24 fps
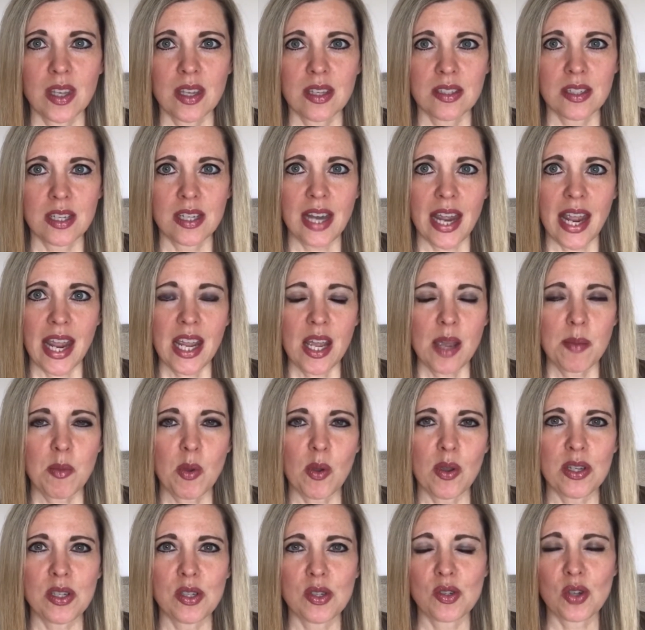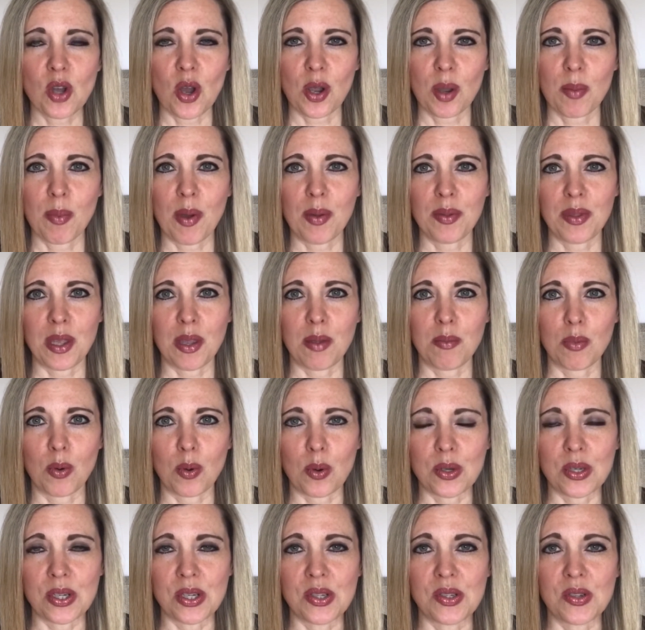Today, I'm going to talk about the
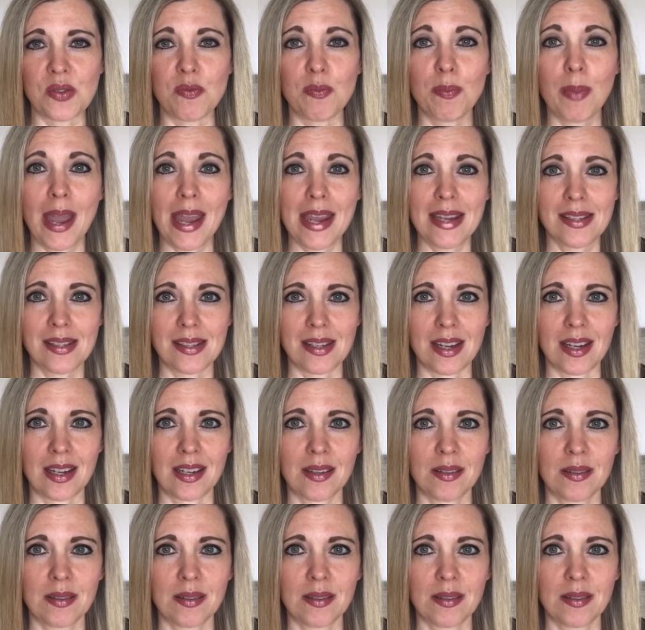importance of pacing.